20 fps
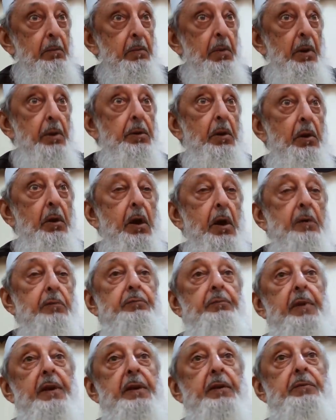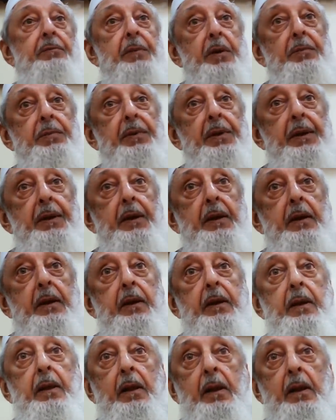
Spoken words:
But your government may be